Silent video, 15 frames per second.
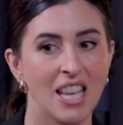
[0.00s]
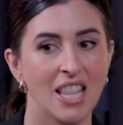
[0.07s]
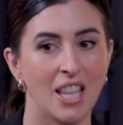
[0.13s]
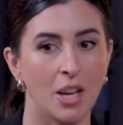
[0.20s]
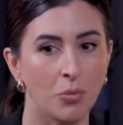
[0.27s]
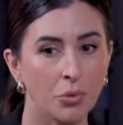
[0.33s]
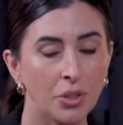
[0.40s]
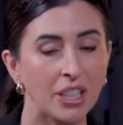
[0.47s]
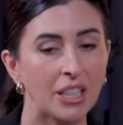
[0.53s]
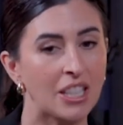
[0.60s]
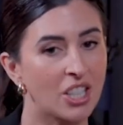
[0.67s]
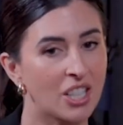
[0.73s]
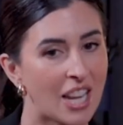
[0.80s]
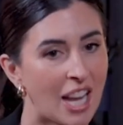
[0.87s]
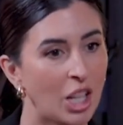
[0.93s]
that really
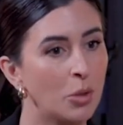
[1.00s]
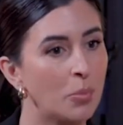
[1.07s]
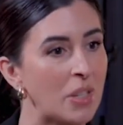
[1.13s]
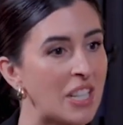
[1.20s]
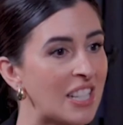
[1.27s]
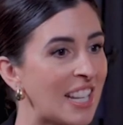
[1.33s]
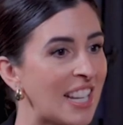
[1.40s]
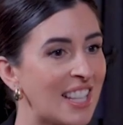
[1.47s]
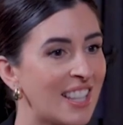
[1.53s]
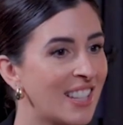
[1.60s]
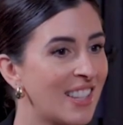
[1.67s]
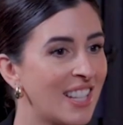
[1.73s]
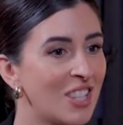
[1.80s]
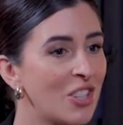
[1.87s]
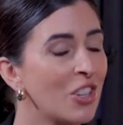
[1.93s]
just helped me see that
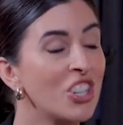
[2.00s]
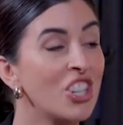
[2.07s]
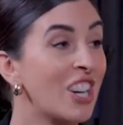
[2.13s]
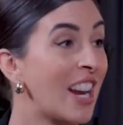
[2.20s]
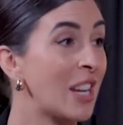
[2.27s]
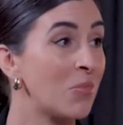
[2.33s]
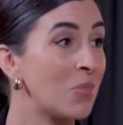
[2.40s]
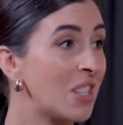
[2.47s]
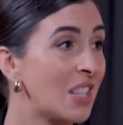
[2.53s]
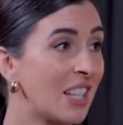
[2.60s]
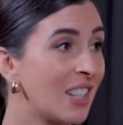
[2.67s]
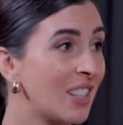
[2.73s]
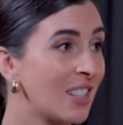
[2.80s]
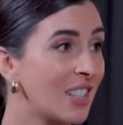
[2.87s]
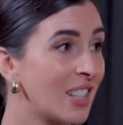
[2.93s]
there's no shame in
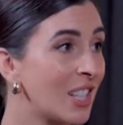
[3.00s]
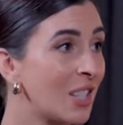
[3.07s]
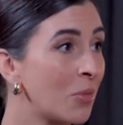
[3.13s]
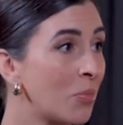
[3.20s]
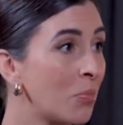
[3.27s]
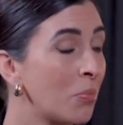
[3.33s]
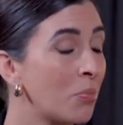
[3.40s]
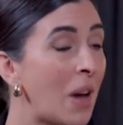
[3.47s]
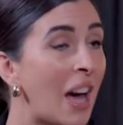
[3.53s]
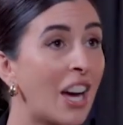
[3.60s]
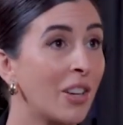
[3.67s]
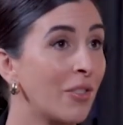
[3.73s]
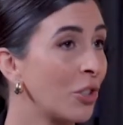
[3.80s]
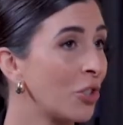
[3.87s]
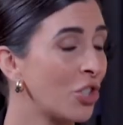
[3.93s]
this. This is part
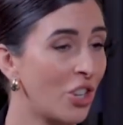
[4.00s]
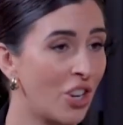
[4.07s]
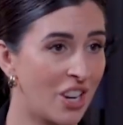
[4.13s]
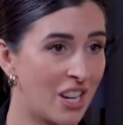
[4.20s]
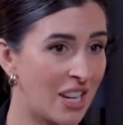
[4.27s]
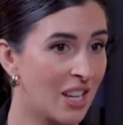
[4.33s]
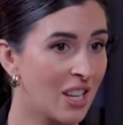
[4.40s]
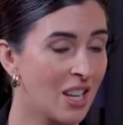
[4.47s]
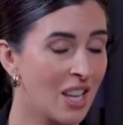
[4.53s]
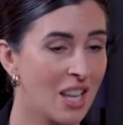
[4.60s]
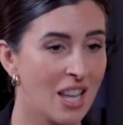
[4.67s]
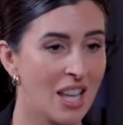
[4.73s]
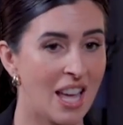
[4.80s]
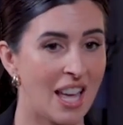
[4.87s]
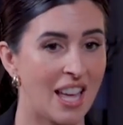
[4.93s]
of your journey.
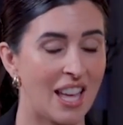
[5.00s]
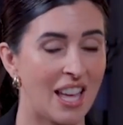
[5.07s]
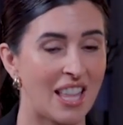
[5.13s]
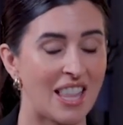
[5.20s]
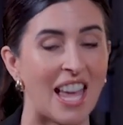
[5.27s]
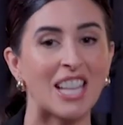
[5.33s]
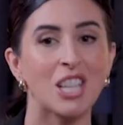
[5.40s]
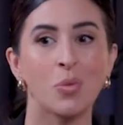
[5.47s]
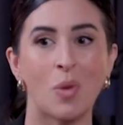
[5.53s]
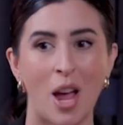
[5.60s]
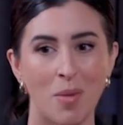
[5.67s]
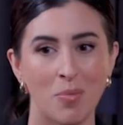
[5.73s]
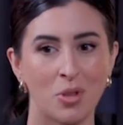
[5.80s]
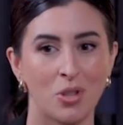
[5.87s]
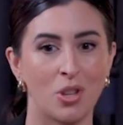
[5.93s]
Hence why
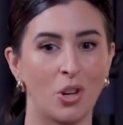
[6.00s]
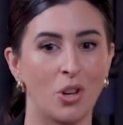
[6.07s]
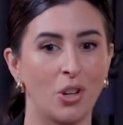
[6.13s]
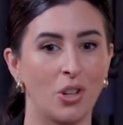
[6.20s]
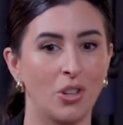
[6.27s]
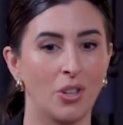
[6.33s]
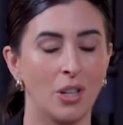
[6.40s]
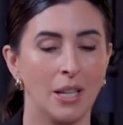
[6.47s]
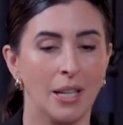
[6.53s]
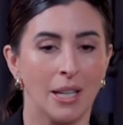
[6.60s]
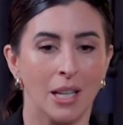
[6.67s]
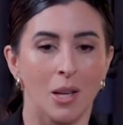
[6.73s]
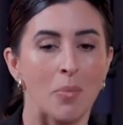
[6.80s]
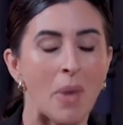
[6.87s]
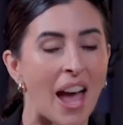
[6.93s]
I'm so
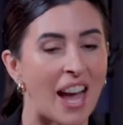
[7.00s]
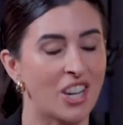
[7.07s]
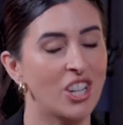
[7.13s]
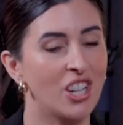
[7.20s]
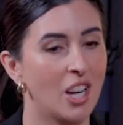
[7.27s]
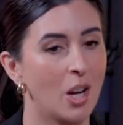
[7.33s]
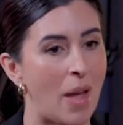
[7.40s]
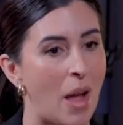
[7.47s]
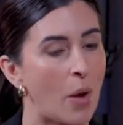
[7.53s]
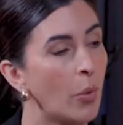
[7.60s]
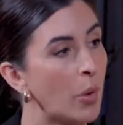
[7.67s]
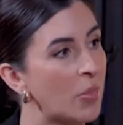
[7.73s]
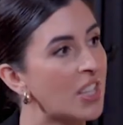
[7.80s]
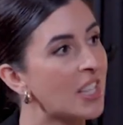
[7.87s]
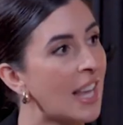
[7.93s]
passionate about
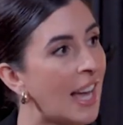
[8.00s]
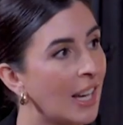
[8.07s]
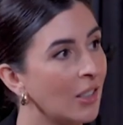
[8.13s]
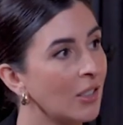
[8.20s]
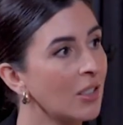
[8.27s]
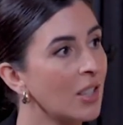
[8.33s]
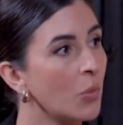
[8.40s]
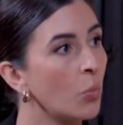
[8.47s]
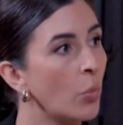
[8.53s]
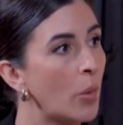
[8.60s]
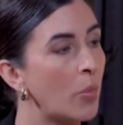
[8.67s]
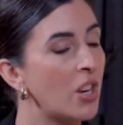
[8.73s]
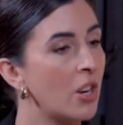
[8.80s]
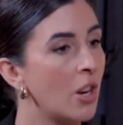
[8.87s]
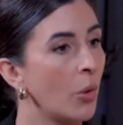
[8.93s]
women's health and
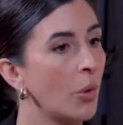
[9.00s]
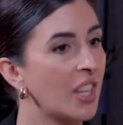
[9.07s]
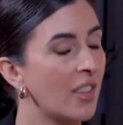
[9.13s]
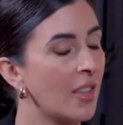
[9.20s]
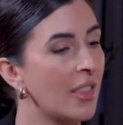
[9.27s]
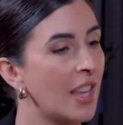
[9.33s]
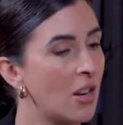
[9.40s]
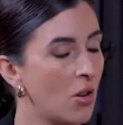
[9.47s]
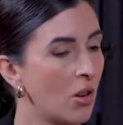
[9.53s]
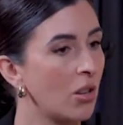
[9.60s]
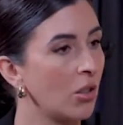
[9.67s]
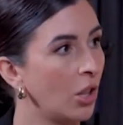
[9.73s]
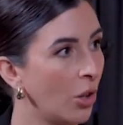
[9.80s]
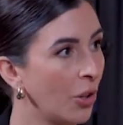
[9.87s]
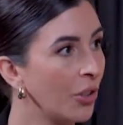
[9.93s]
women knowing that they're not
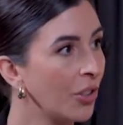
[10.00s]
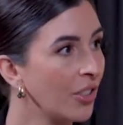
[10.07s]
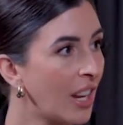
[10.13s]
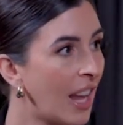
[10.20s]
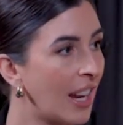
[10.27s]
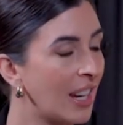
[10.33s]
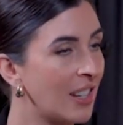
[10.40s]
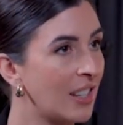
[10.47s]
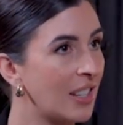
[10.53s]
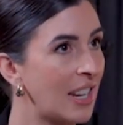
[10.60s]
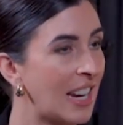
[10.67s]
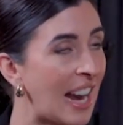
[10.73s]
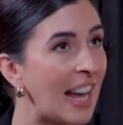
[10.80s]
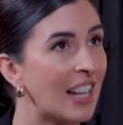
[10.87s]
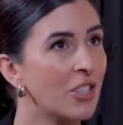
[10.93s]
alone, and
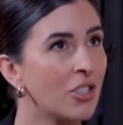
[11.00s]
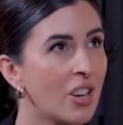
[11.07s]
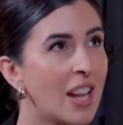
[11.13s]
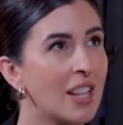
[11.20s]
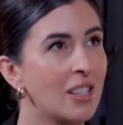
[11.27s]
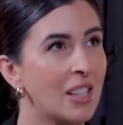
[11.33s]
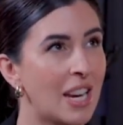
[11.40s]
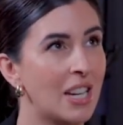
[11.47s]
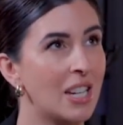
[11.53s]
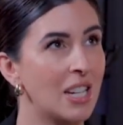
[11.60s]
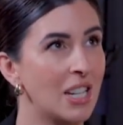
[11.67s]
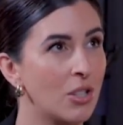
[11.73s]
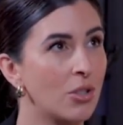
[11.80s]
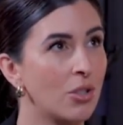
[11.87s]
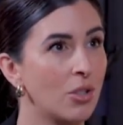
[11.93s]
it has translated
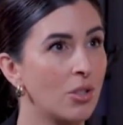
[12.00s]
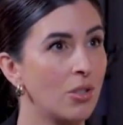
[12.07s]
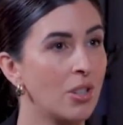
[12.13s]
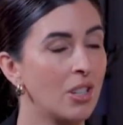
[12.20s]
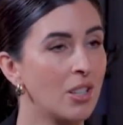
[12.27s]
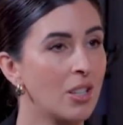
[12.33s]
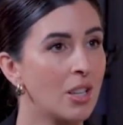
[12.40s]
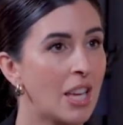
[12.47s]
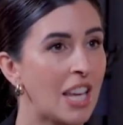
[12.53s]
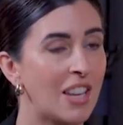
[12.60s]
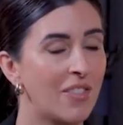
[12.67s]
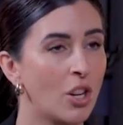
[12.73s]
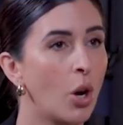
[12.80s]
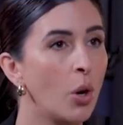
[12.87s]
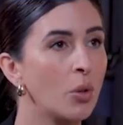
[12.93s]
into
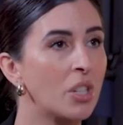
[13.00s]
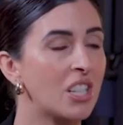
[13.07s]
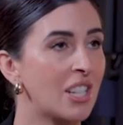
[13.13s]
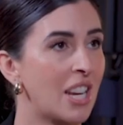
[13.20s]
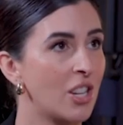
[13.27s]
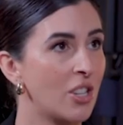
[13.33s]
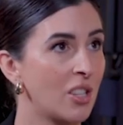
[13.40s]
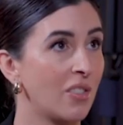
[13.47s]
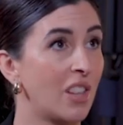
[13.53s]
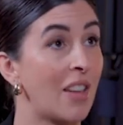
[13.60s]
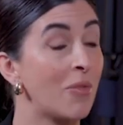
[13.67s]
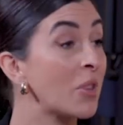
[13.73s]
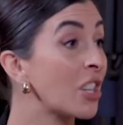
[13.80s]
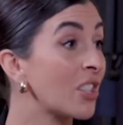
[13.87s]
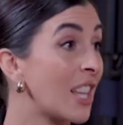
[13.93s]
even older stages of life,
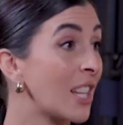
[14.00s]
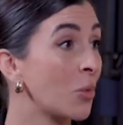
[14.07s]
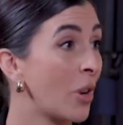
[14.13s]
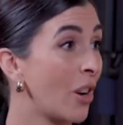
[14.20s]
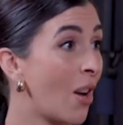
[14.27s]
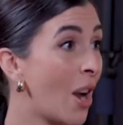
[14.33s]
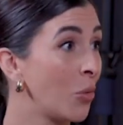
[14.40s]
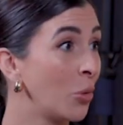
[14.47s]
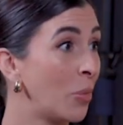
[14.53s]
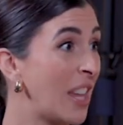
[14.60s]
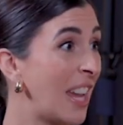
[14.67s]
because that's where I will be